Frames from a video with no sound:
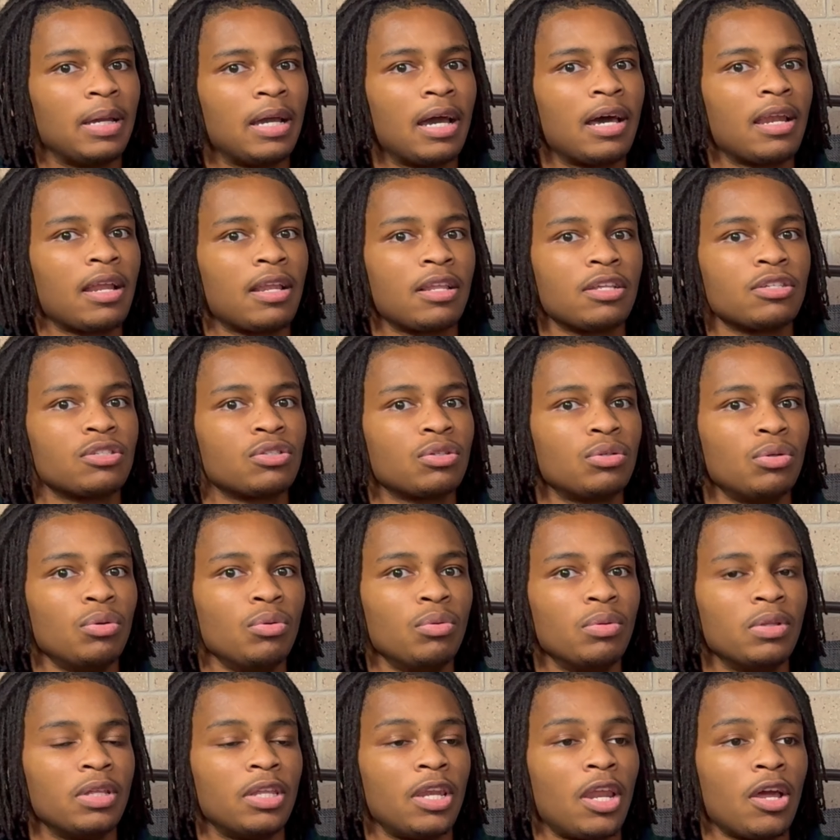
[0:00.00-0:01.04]
out of this
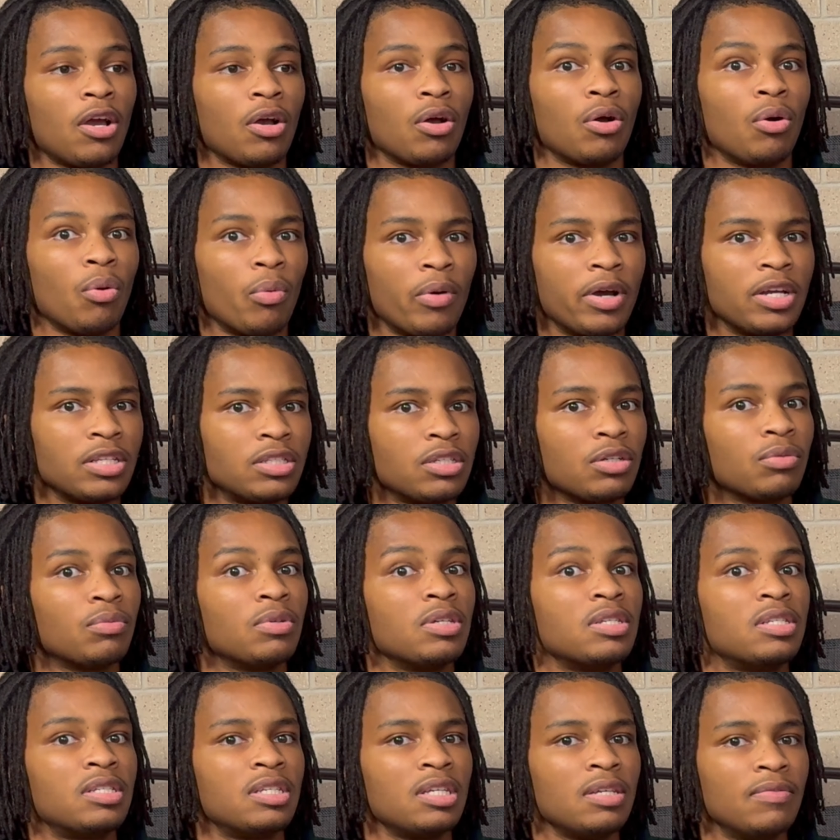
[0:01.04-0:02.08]
school, and they're going to
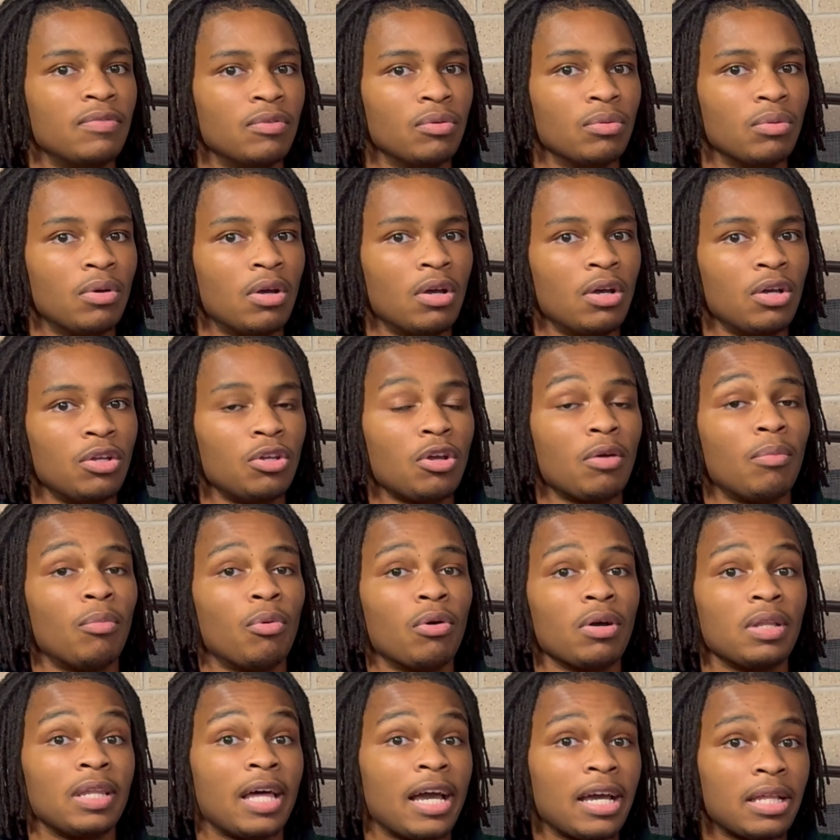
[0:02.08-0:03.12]
receive you. You're
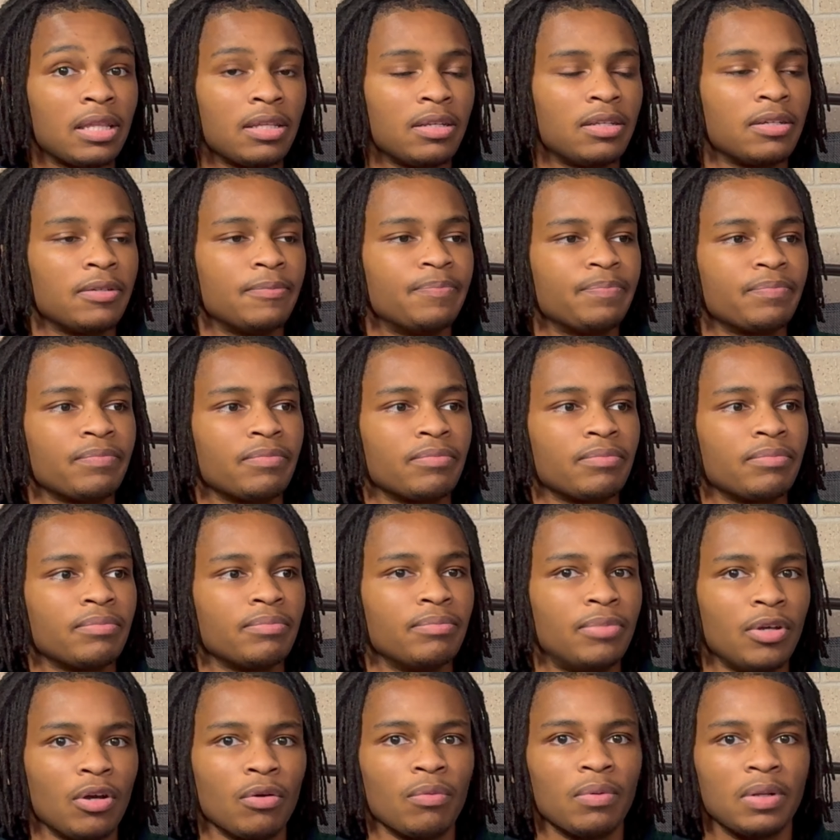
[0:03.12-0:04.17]
more likely to
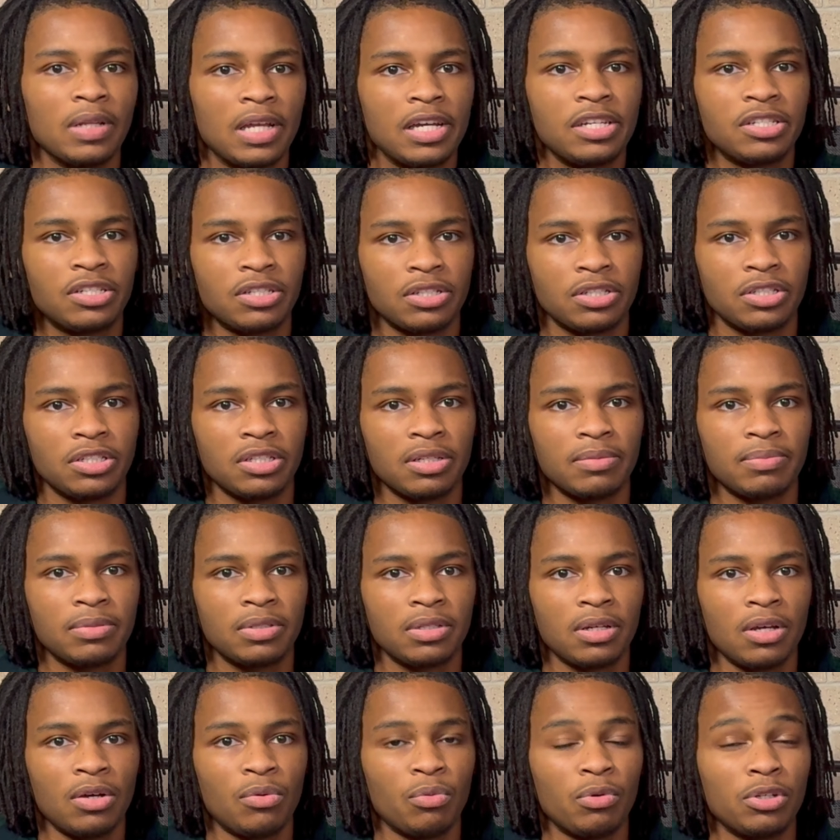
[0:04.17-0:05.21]
build relationships,
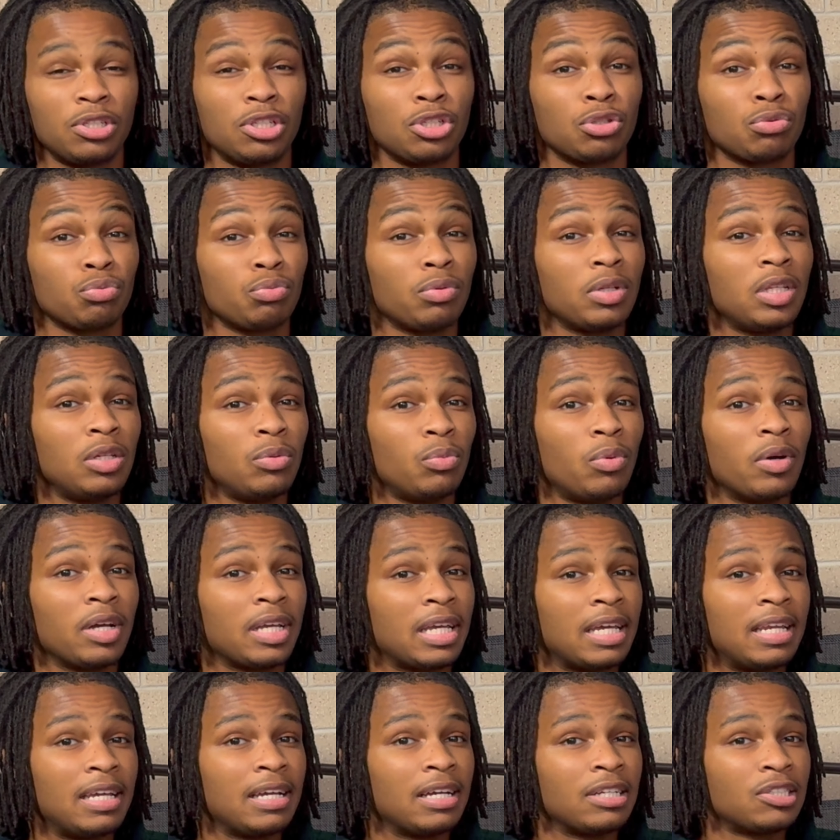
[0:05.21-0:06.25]
which is really what
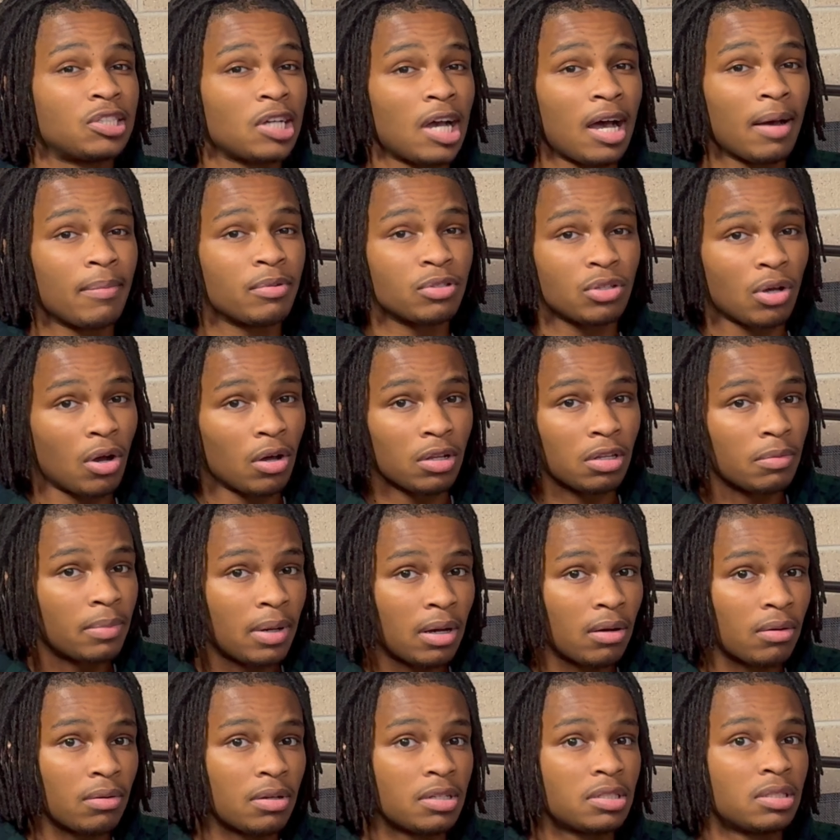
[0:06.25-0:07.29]
getting a job is all
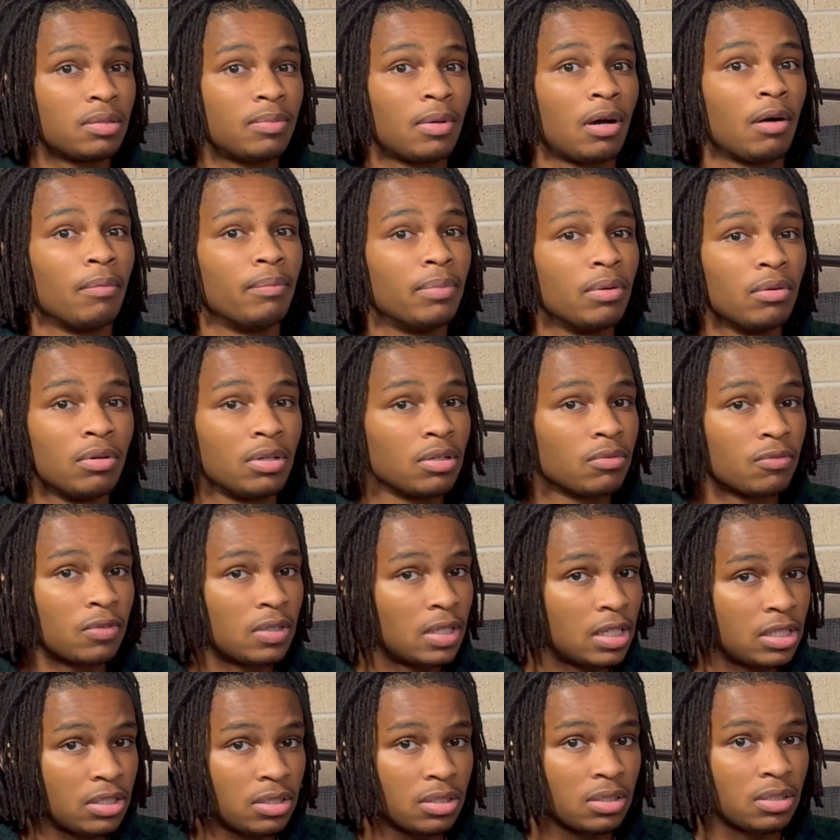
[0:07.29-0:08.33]
about. It's about building
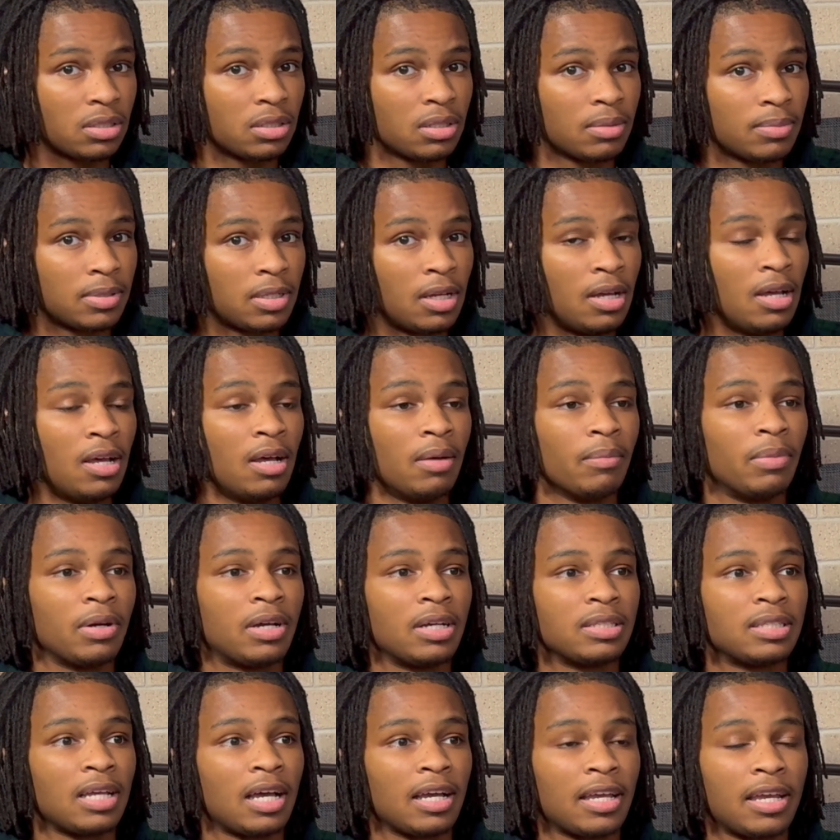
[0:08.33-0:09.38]
relationships,
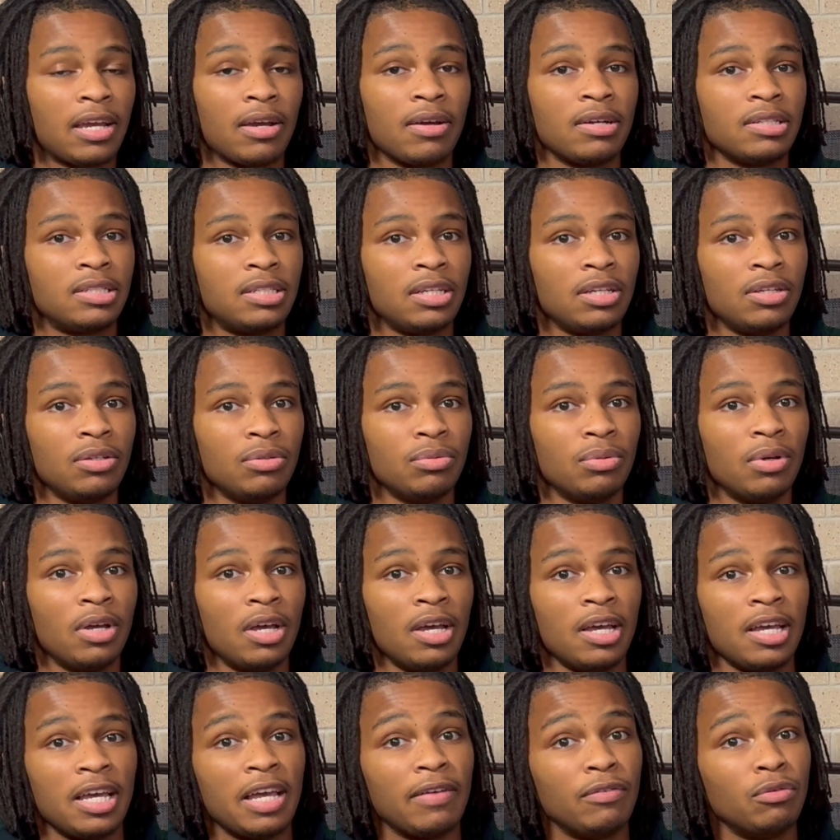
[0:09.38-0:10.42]
because I guarantee you,
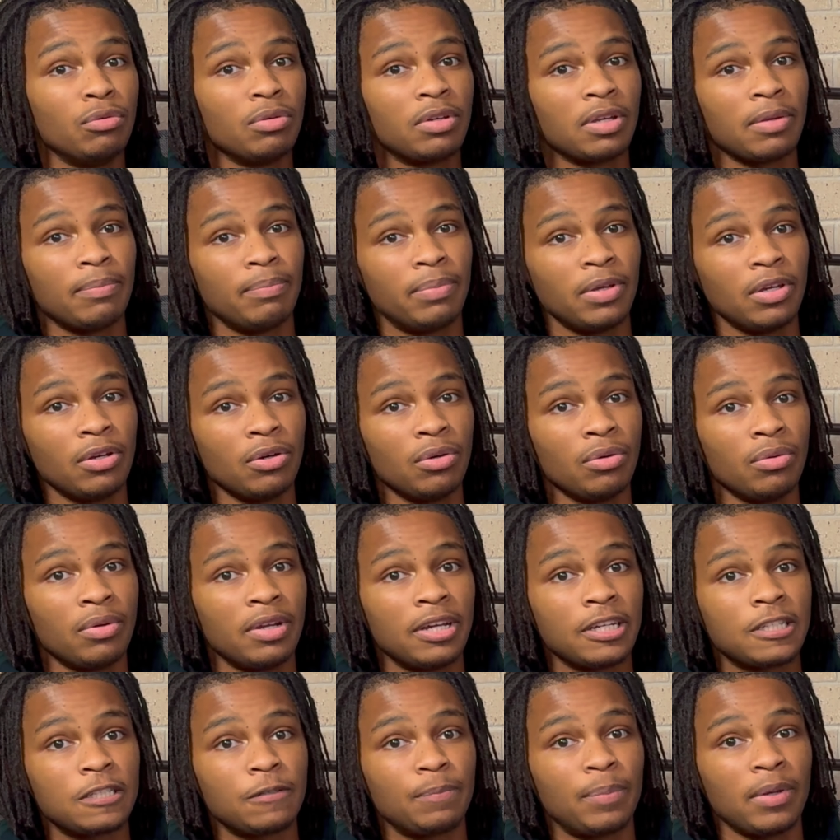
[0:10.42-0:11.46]
if you can build
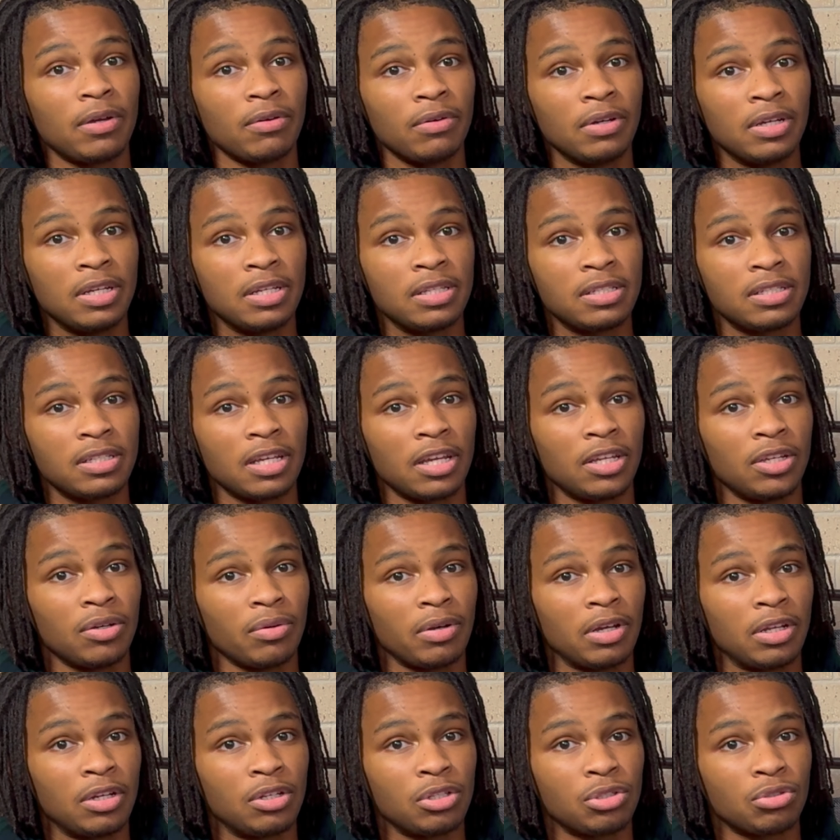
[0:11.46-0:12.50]
experience in your
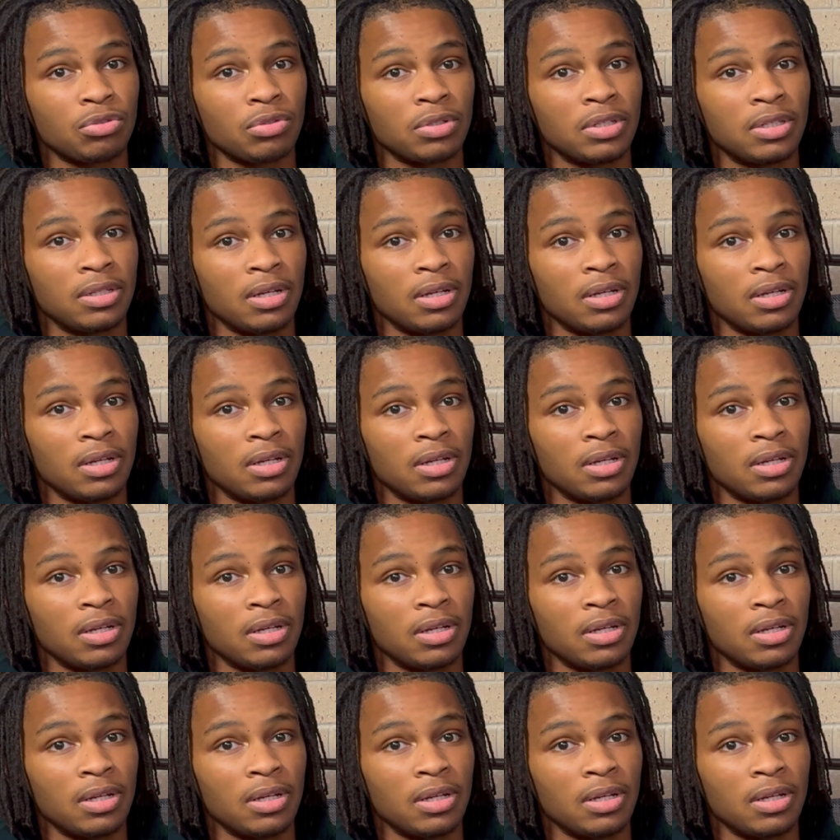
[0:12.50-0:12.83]
industry,